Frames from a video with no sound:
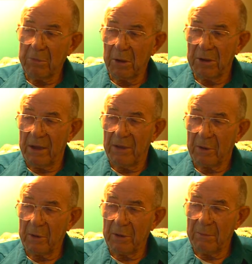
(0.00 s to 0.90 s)
looking out of the
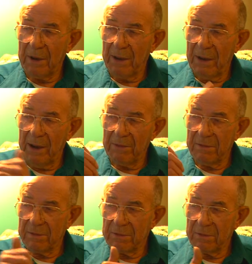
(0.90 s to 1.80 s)
corner of my eyes,
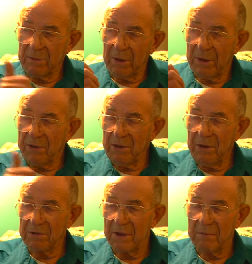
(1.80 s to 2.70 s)
as trying to see
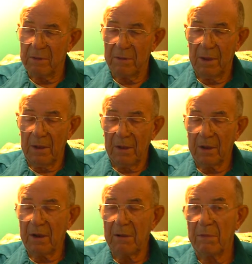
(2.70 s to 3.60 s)
something, but the
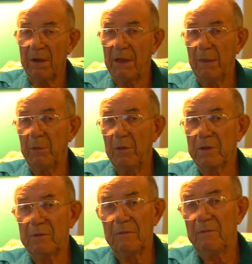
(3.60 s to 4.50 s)
car by lamp don't
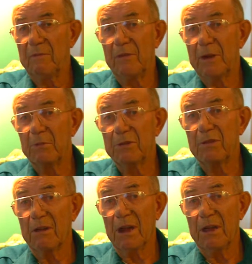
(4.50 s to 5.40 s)
give very much
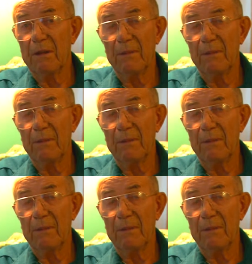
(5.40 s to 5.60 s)
light.